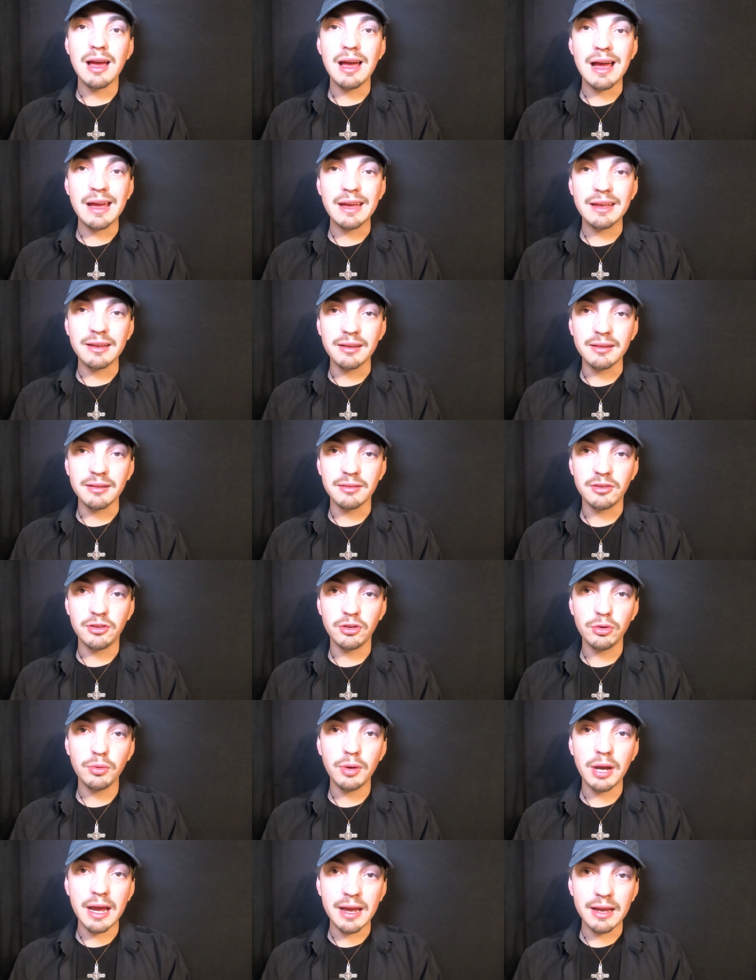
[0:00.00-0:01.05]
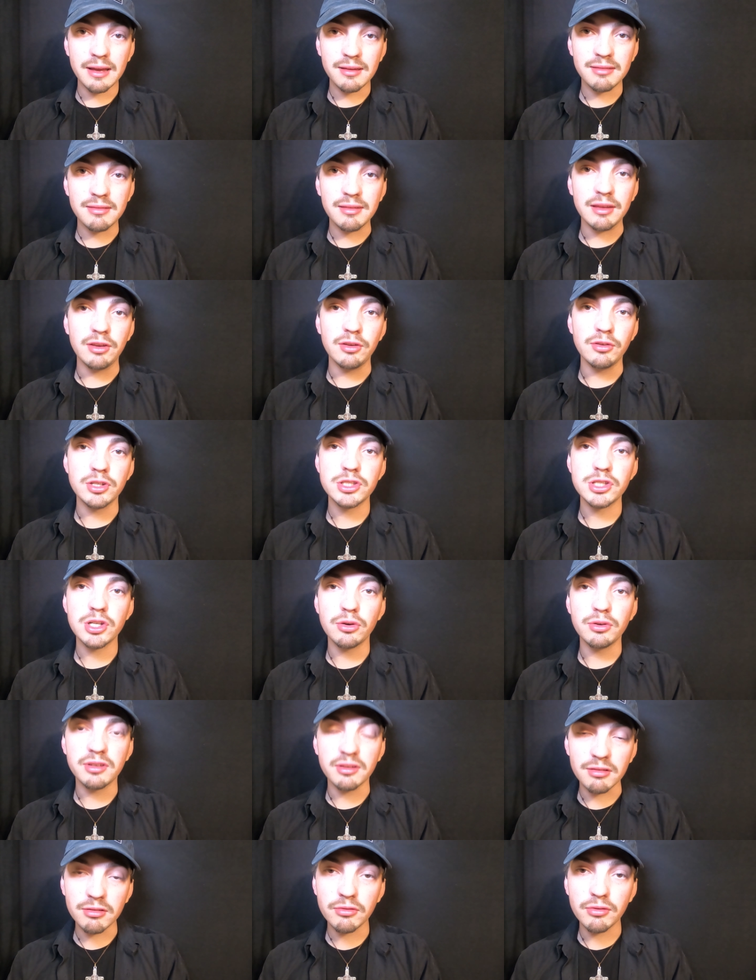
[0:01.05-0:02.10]
I do ask that you show
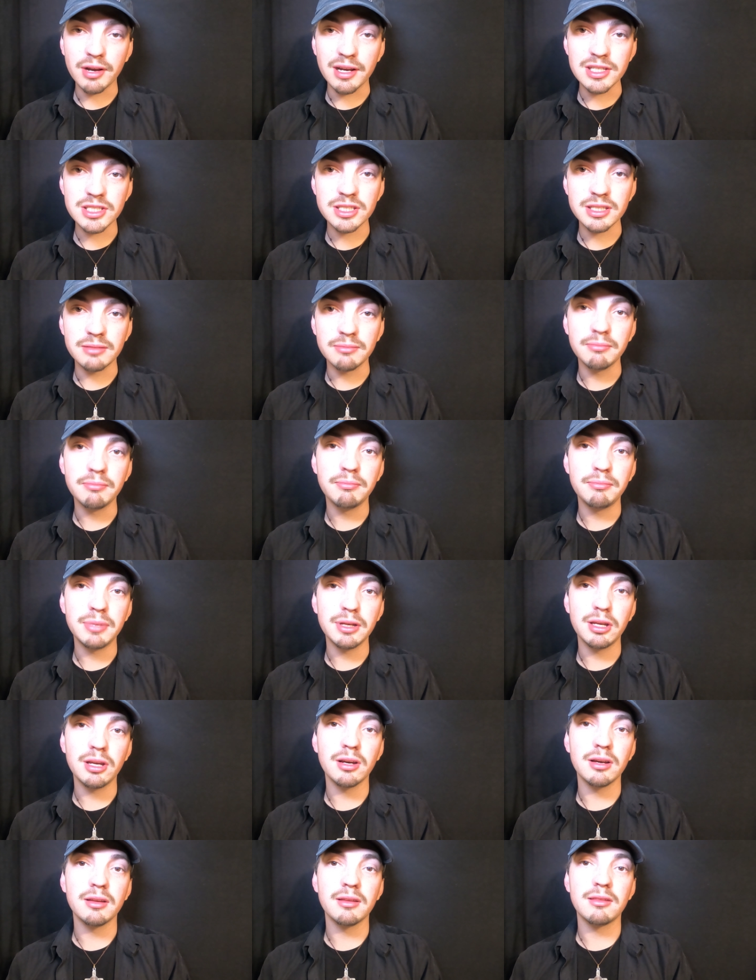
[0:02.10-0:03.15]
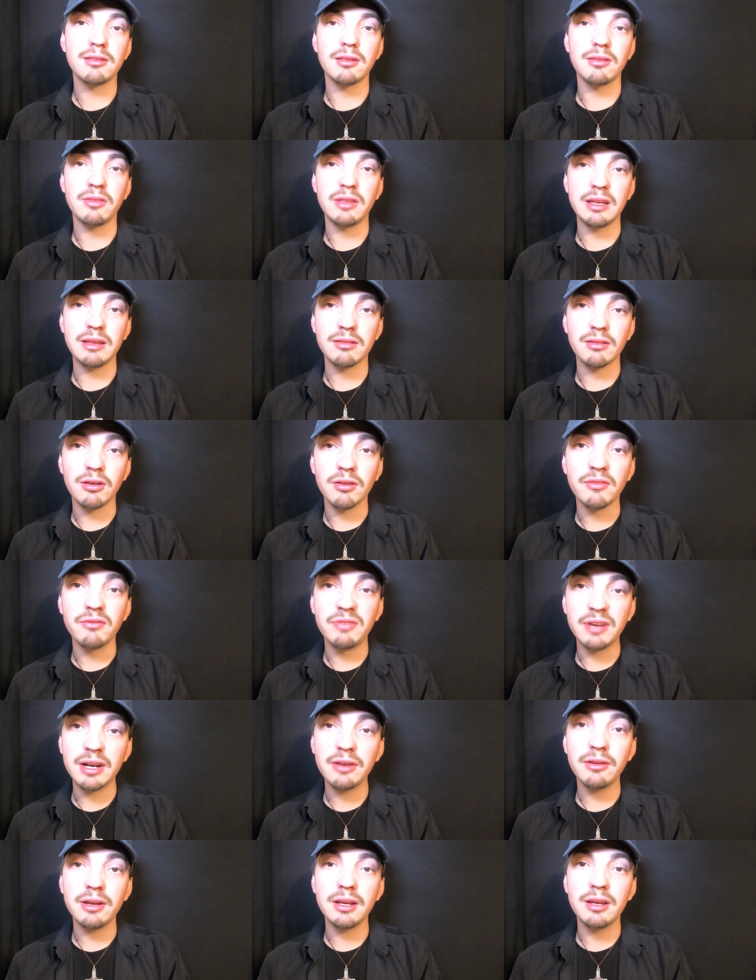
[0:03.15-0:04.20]
discretion because these are
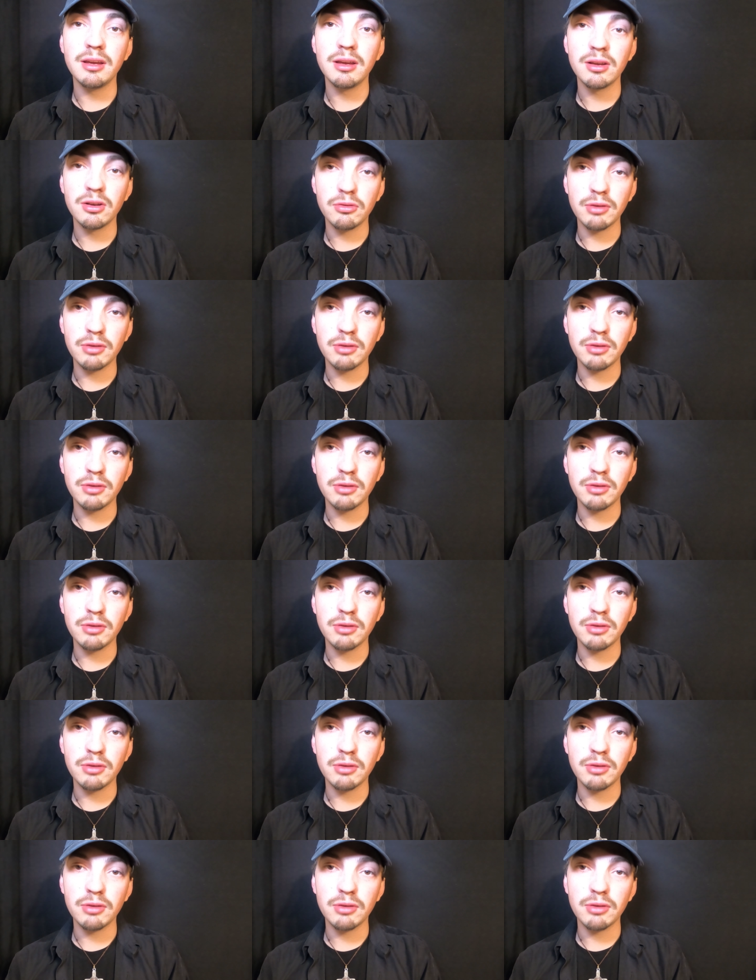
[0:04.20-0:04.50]
very